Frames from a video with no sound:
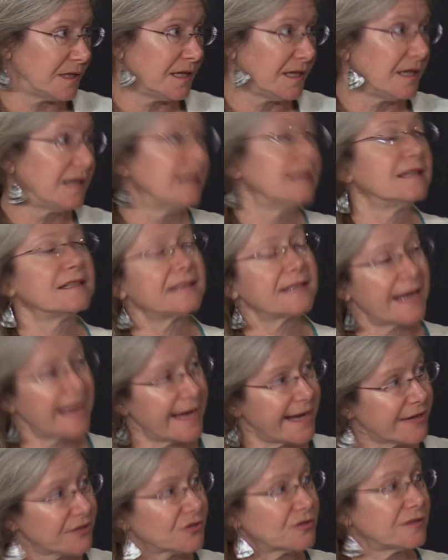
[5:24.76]
is
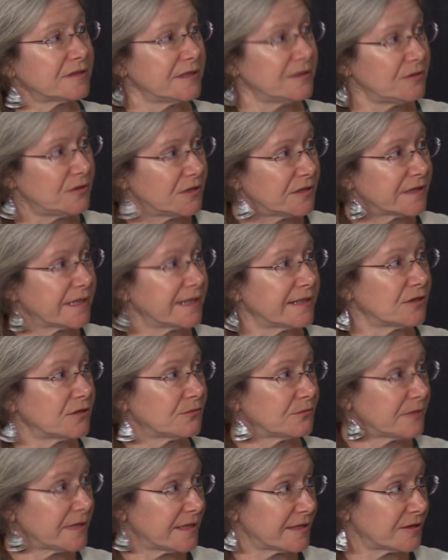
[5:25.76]
actually look at the
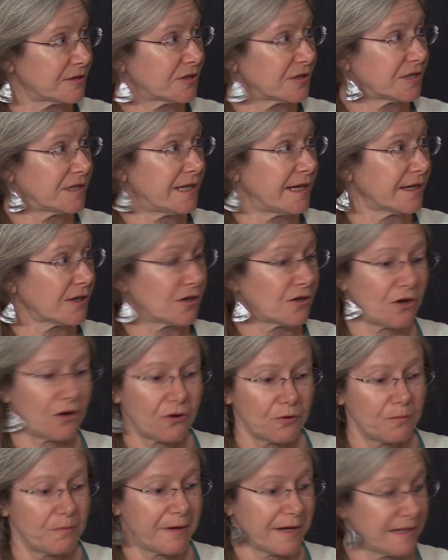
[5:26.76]
research, not
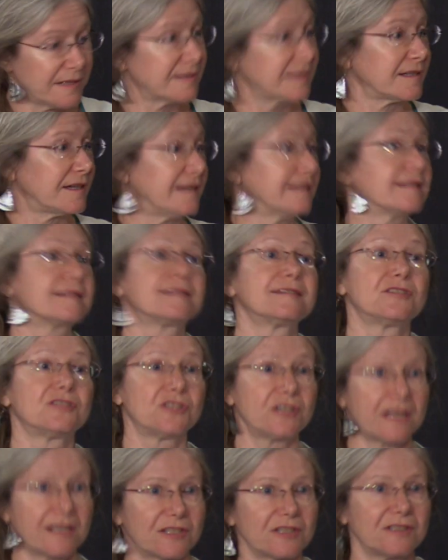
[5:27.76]
go based on
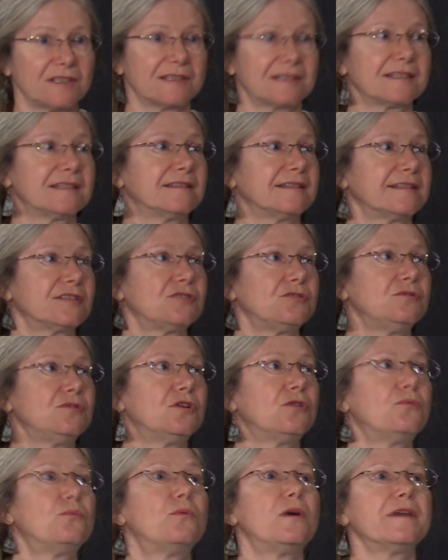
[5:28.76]
suggestions, unless you
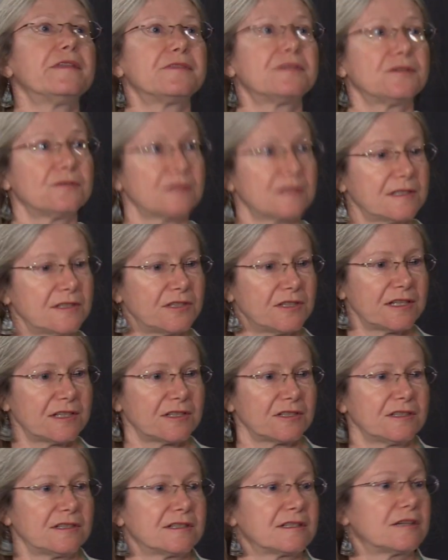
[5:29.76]
know what those
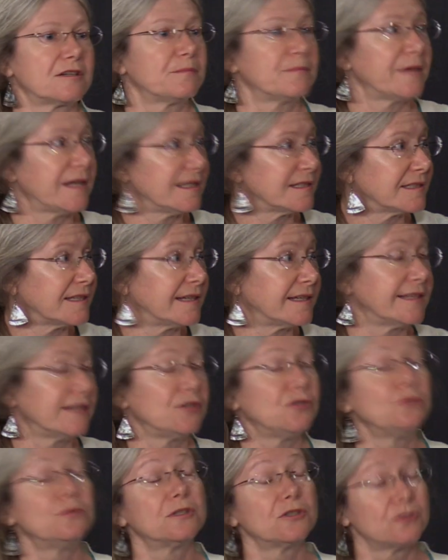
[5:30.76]
suggestions are based on and
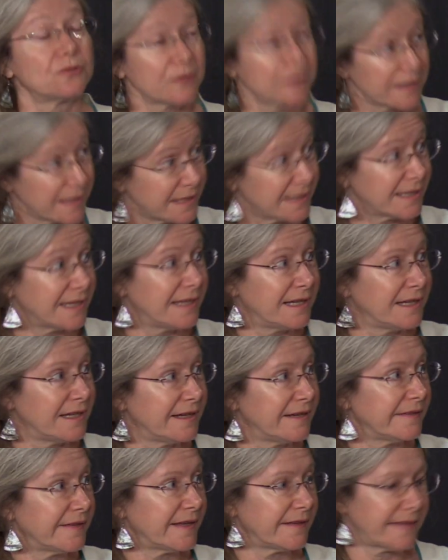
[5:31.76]
you agree.
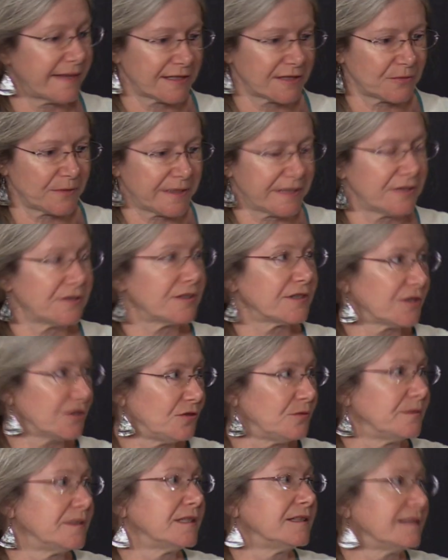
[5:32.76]
That's why you're a
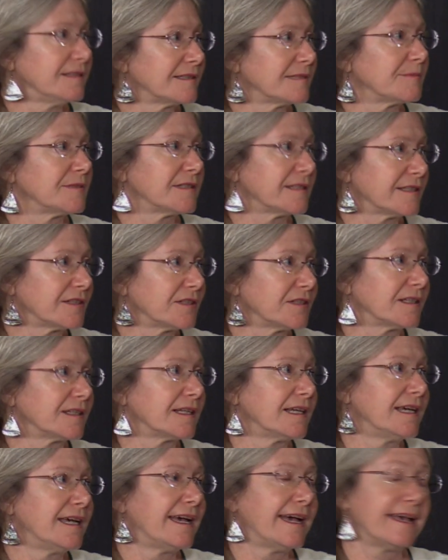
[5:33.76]
human in this position.
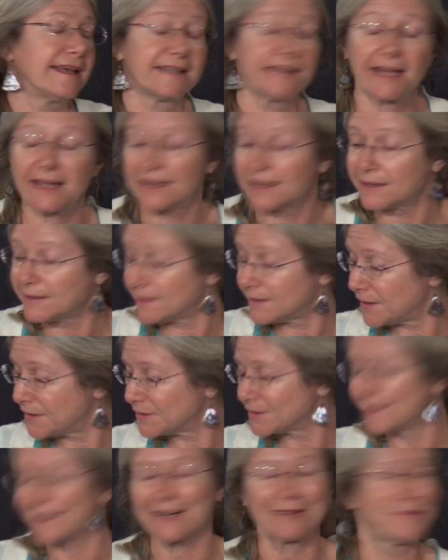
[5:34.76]
And
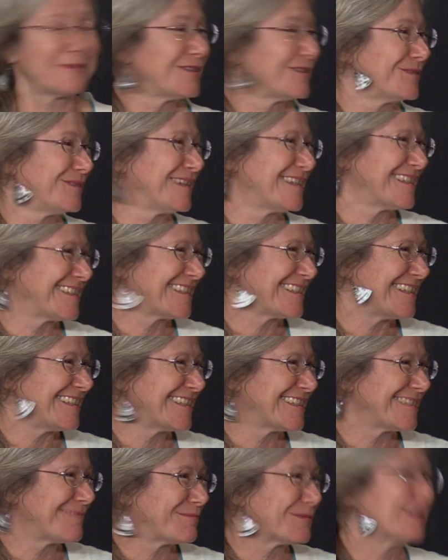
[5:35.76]
another thing I've been doing
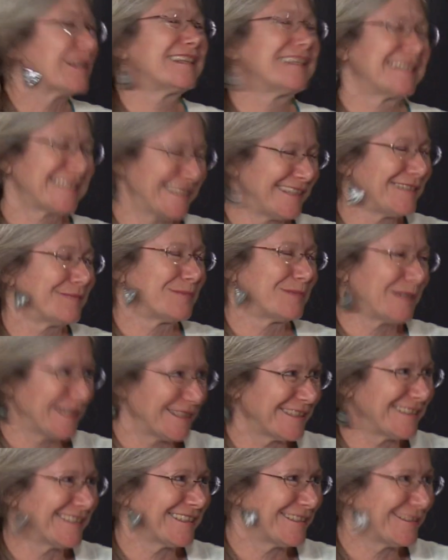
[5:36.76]
is breathing
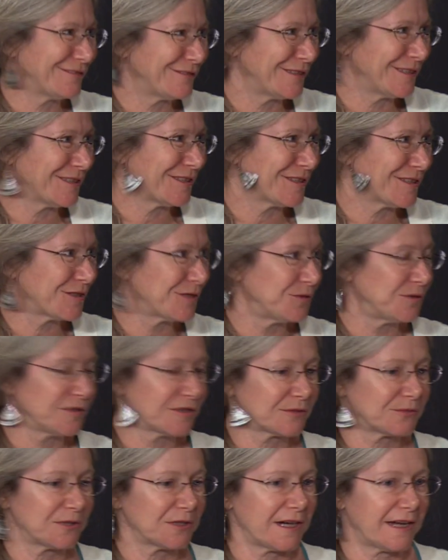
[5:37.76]
celebrations in front of the
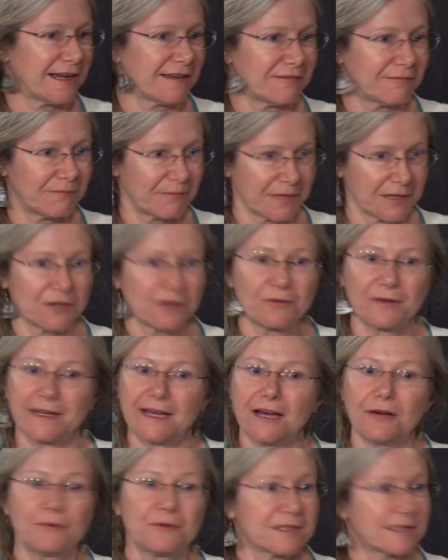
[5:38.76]
schools, where I've been going
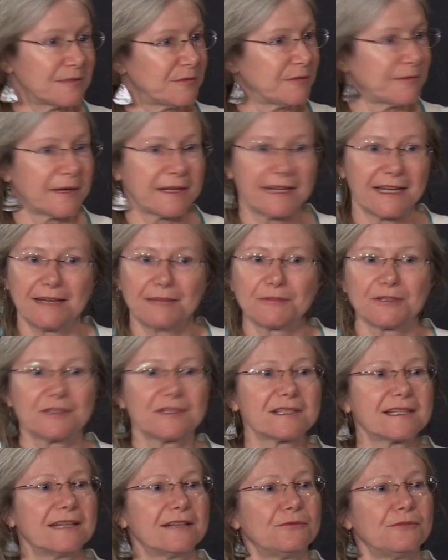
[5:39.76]
out with some of my
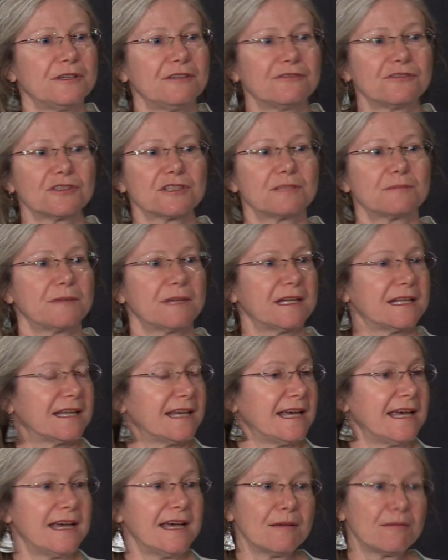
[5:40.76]
neighbors, and we've just been
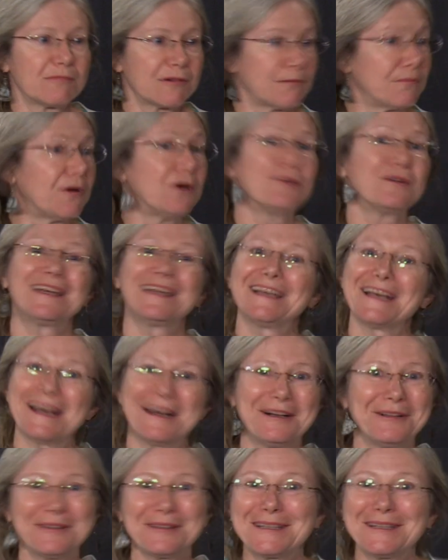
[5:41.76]
promoting
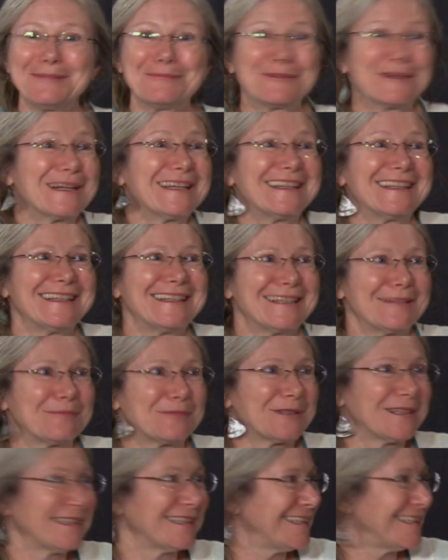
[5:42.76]
healthy breathing, that
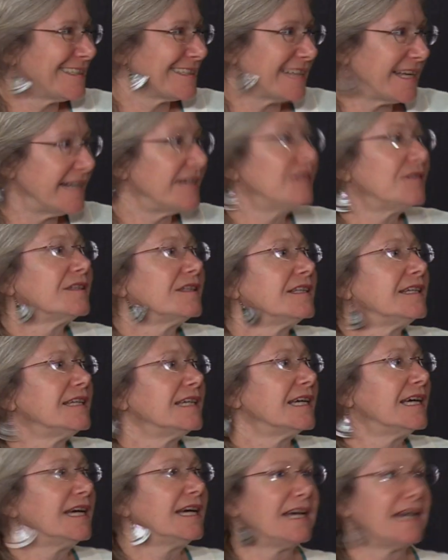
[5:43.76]
breathing is healthy,
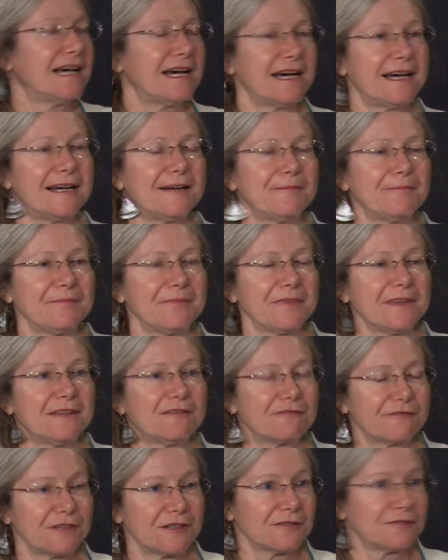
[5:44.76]
in
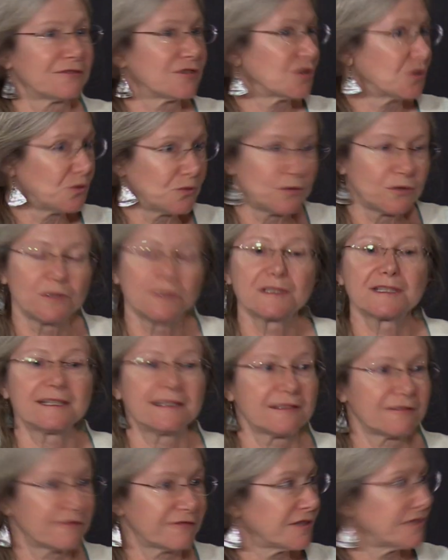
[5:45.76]
front of schools and
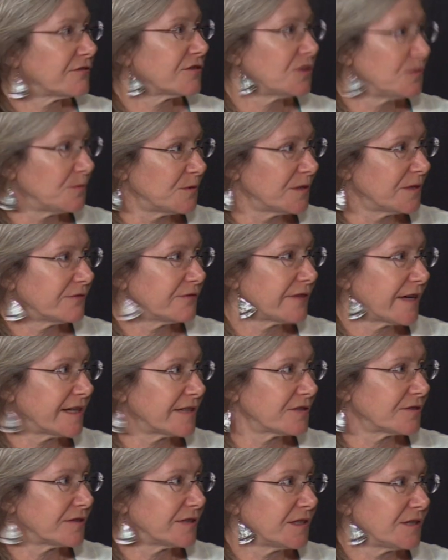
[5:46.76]
in front of
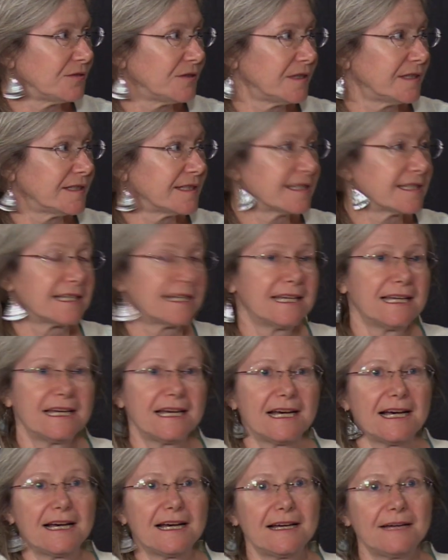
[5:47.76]
supervisory unions,
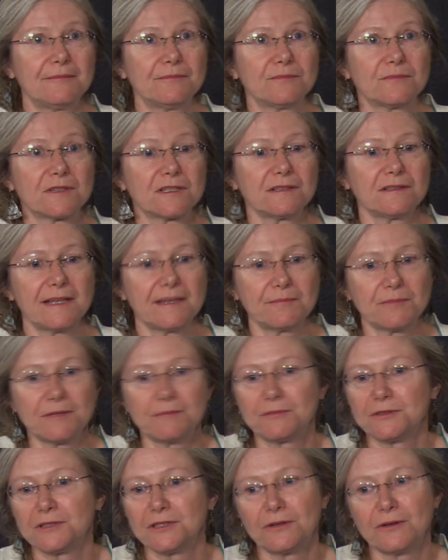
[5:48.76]
to let
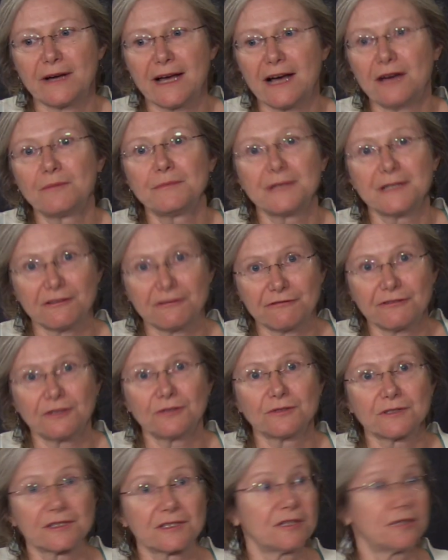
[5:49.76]
people know how many
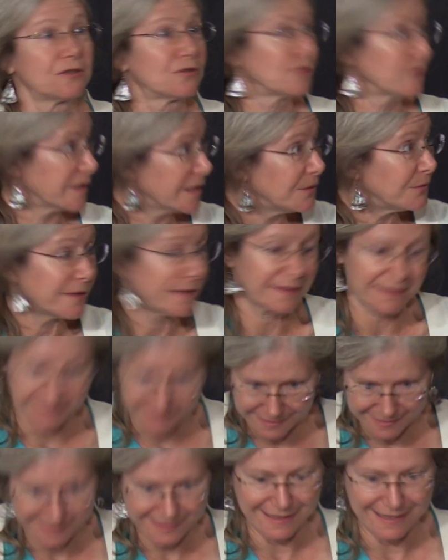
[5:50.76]
folks agree with
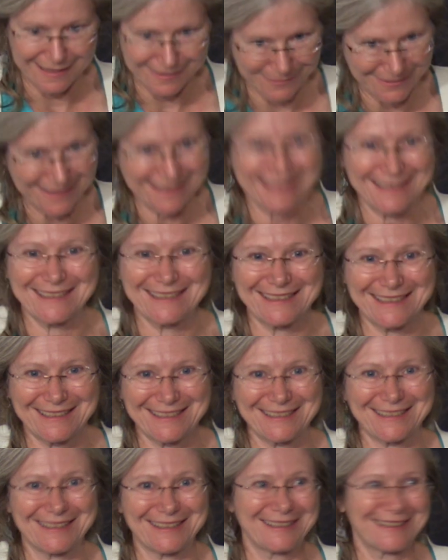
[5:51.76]
this statement.
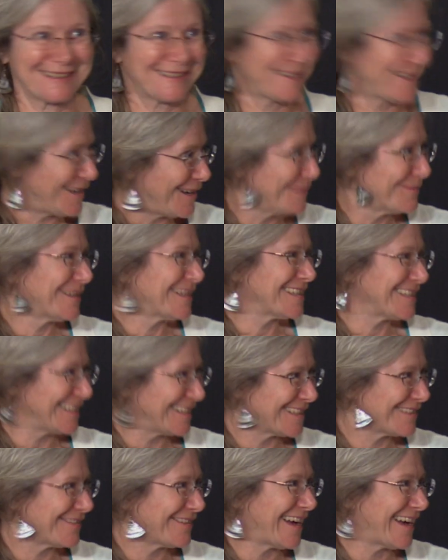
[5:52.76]
It's a common
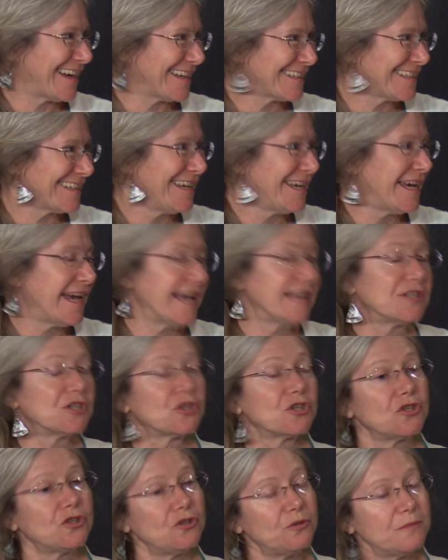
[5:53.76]
sense fact, and to
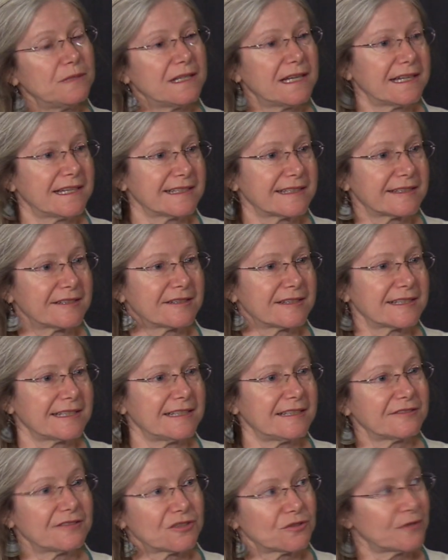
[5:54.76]
humanize
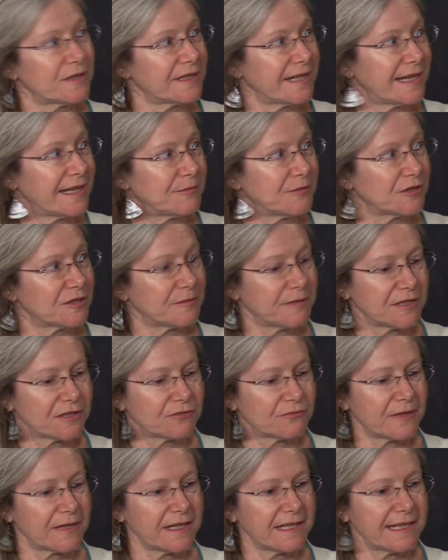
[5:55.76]
ourselves to our neighbors, because
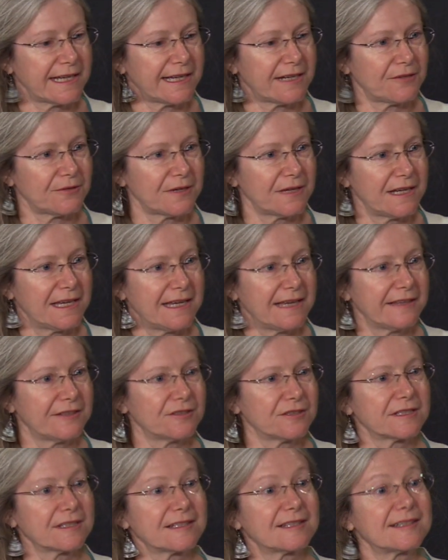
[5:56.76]
right now
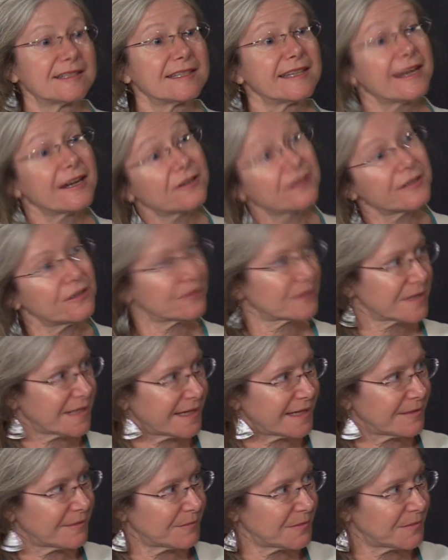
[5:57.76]
there's a stereotype